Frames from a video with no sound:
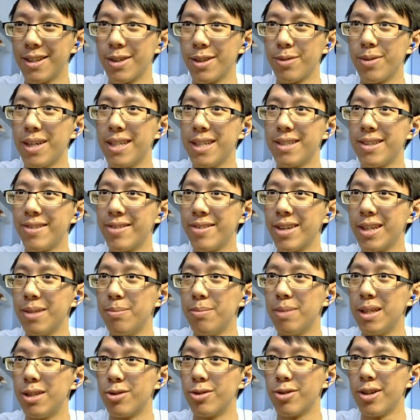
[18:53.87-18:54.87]
otherwise I'm going
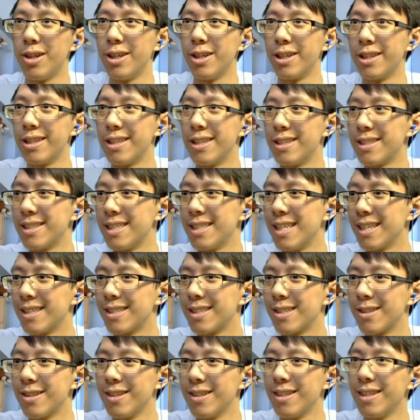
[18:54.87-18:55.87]
to be drawing this
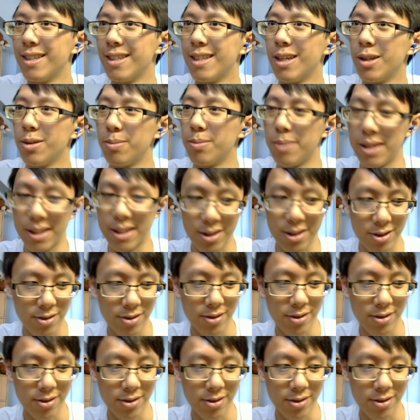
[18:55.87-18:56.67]
next turn, and that would be